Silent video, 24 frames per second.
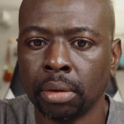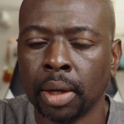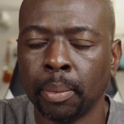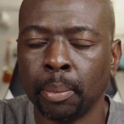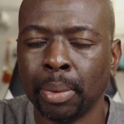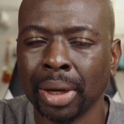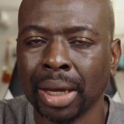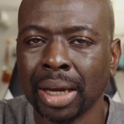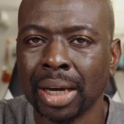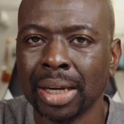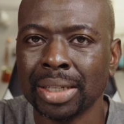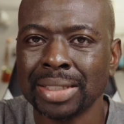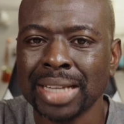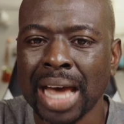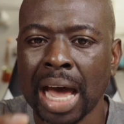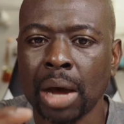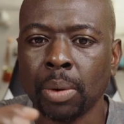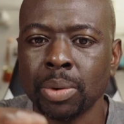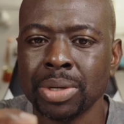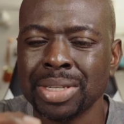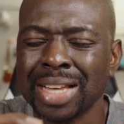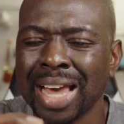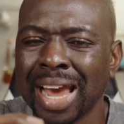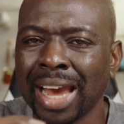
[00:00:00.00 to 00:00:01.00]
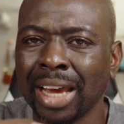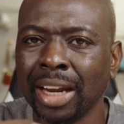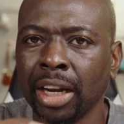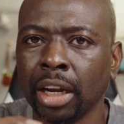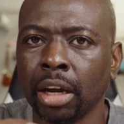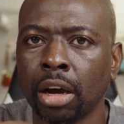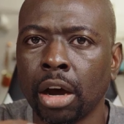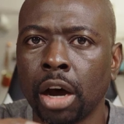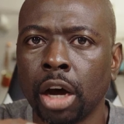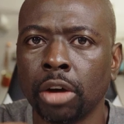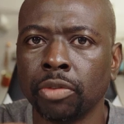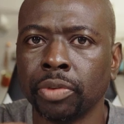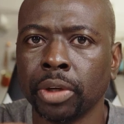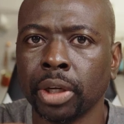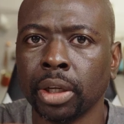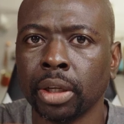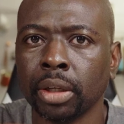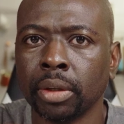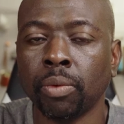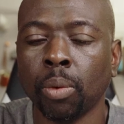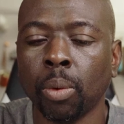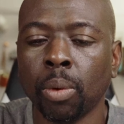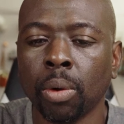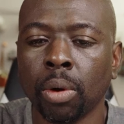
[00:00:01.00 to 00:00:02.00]
Because I was hating coffee
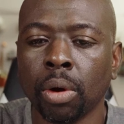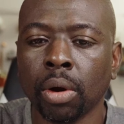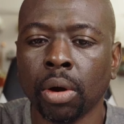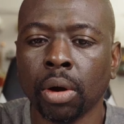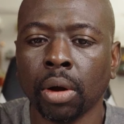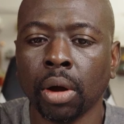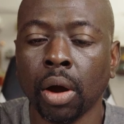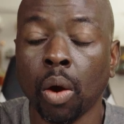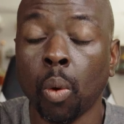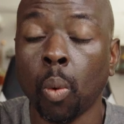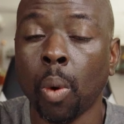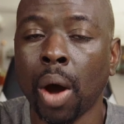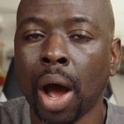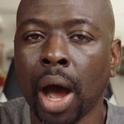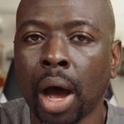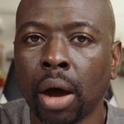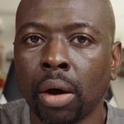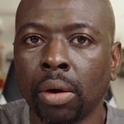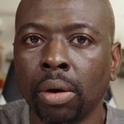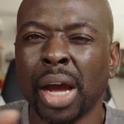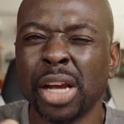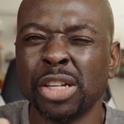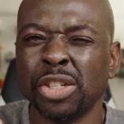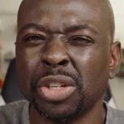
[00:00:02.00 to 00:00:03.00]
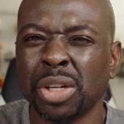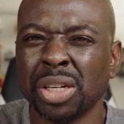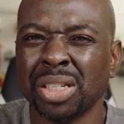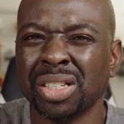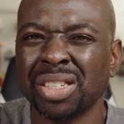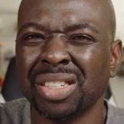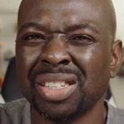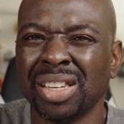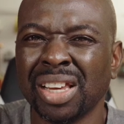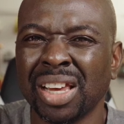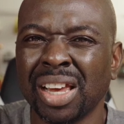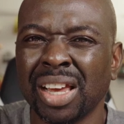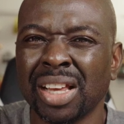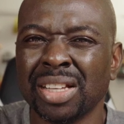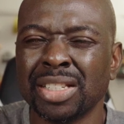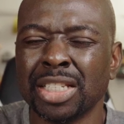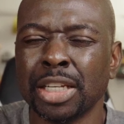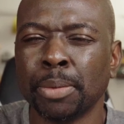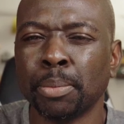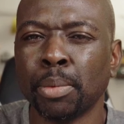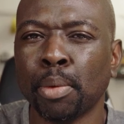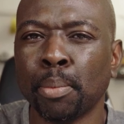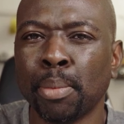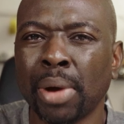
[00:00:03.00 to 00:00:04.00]
for a while, as you can see in
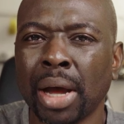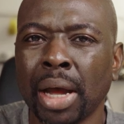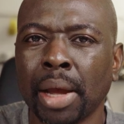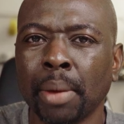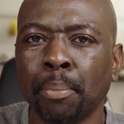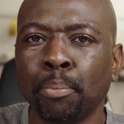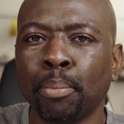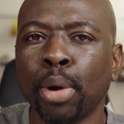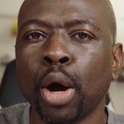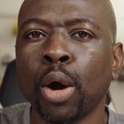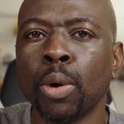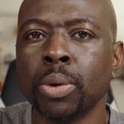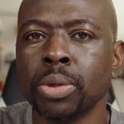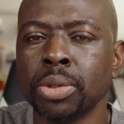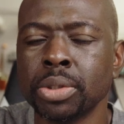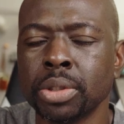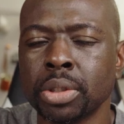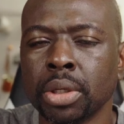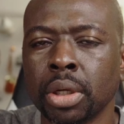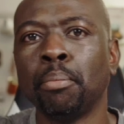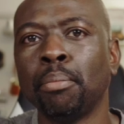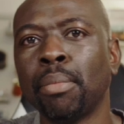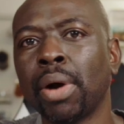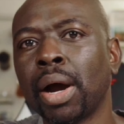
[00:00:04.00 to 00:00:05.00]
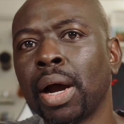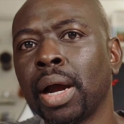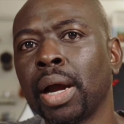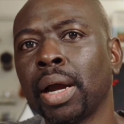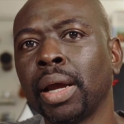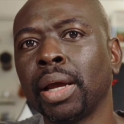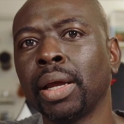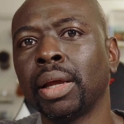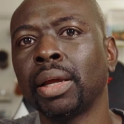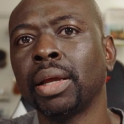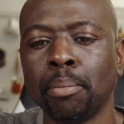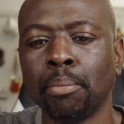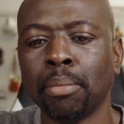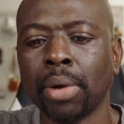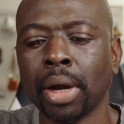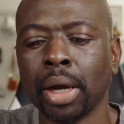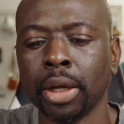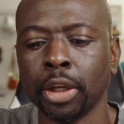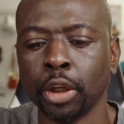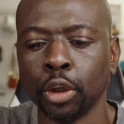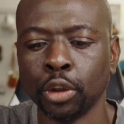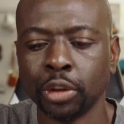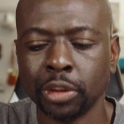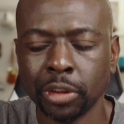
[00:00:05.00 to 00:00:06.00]
some of my posts, my
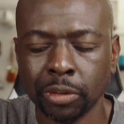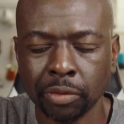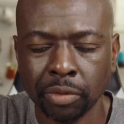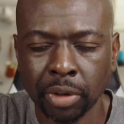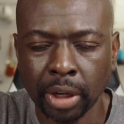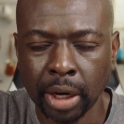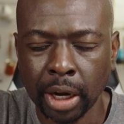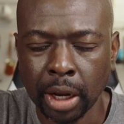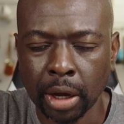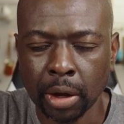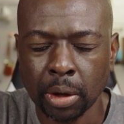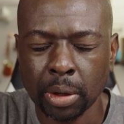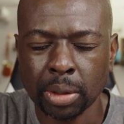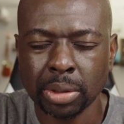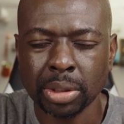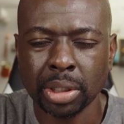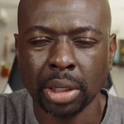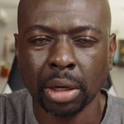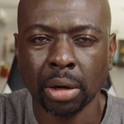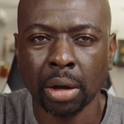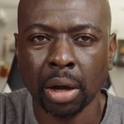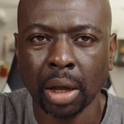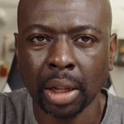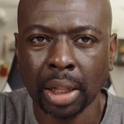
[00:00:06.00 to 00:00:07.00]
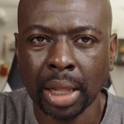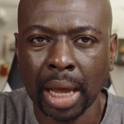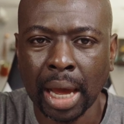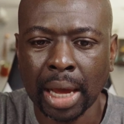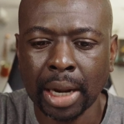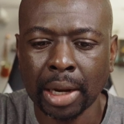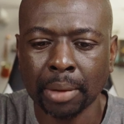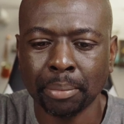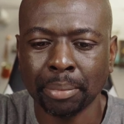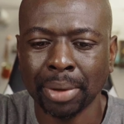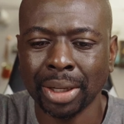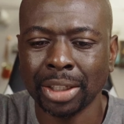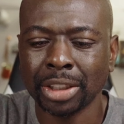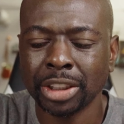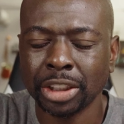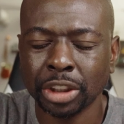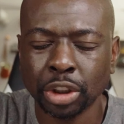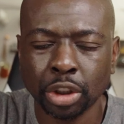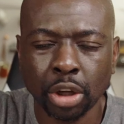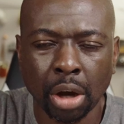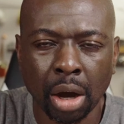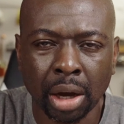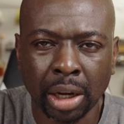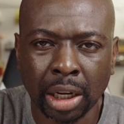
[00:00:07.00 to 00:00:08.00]
YouTube videos and all that, and me
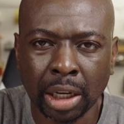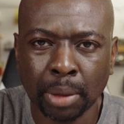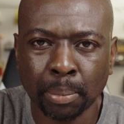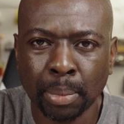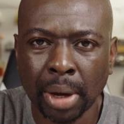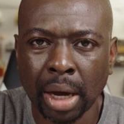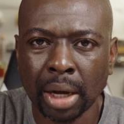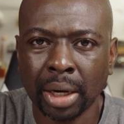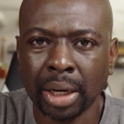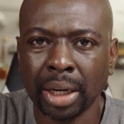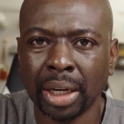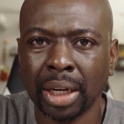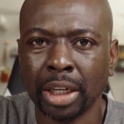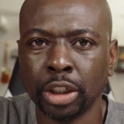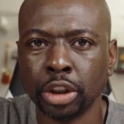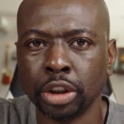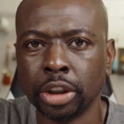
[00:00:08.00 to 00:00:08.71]
just talking about it in